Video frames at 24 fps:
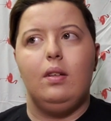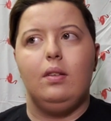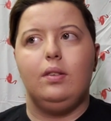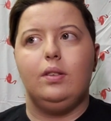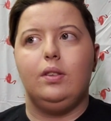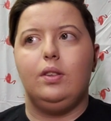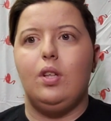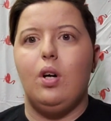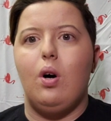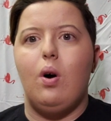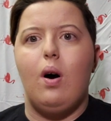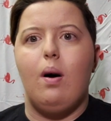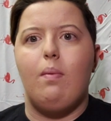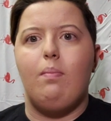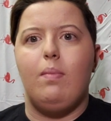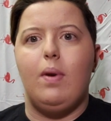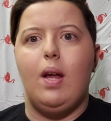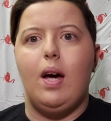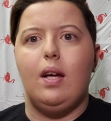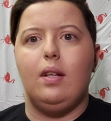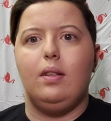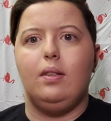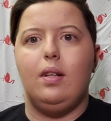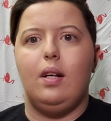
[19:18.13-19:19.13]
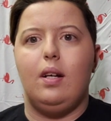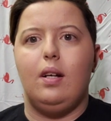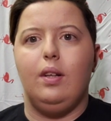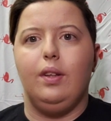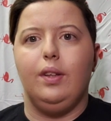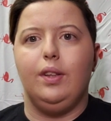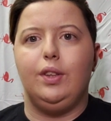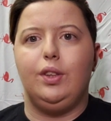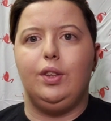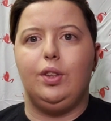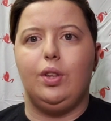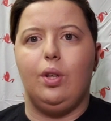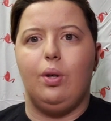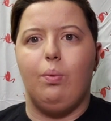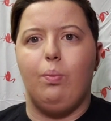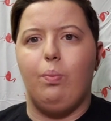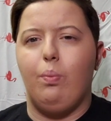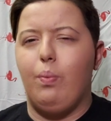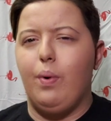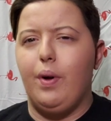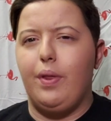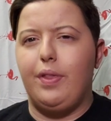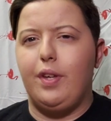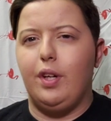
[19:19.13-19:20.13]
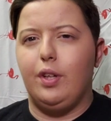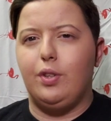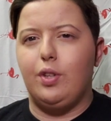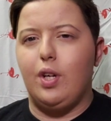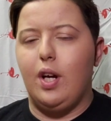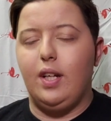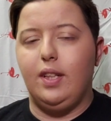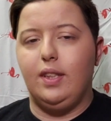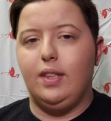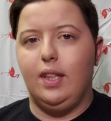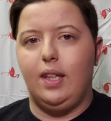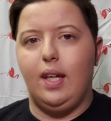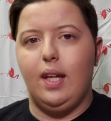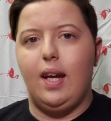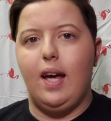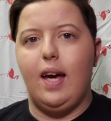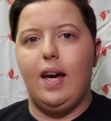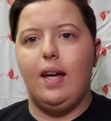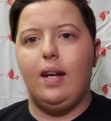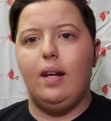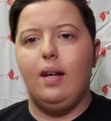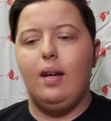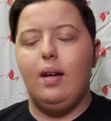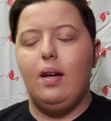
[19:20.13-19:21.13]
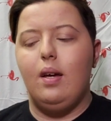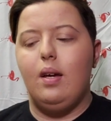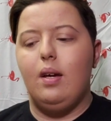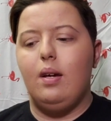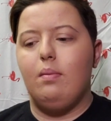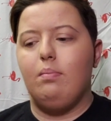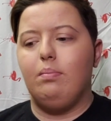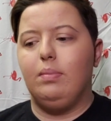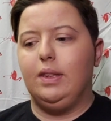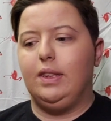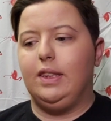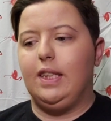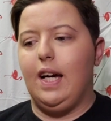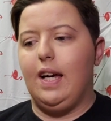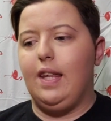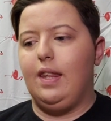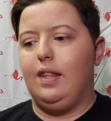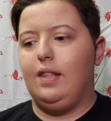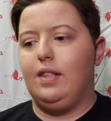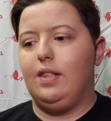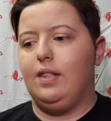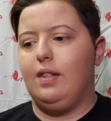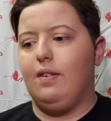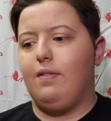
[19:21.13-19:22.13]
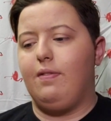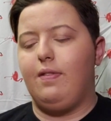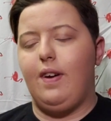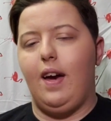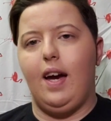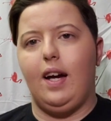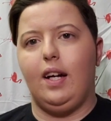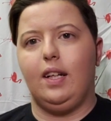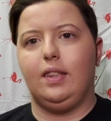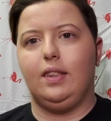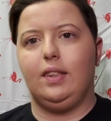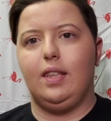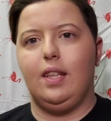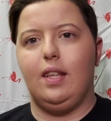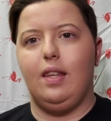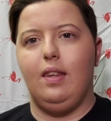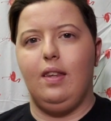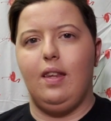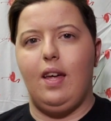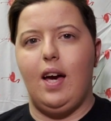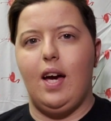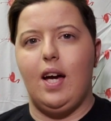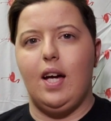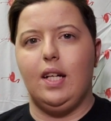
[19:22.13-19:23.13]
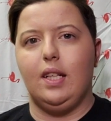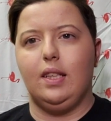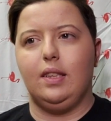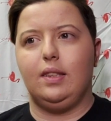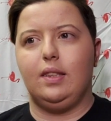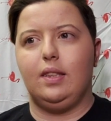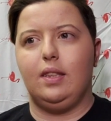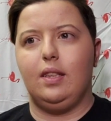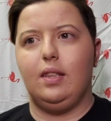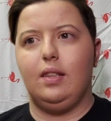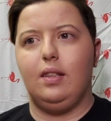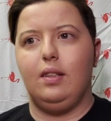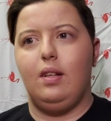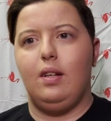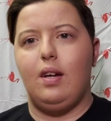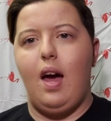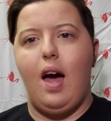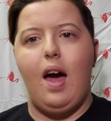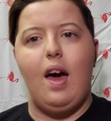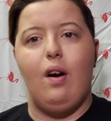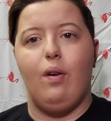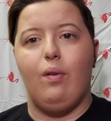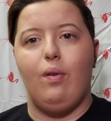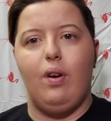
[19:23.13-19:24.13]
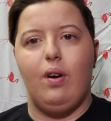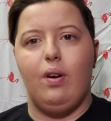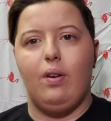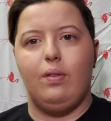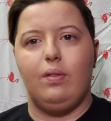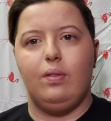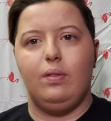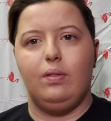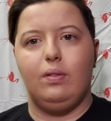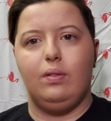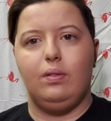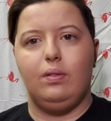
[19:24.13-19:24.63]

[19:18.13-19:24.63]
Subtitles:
So I'm not entirely sure what they're trying to get at, besides the fact that, I don't know,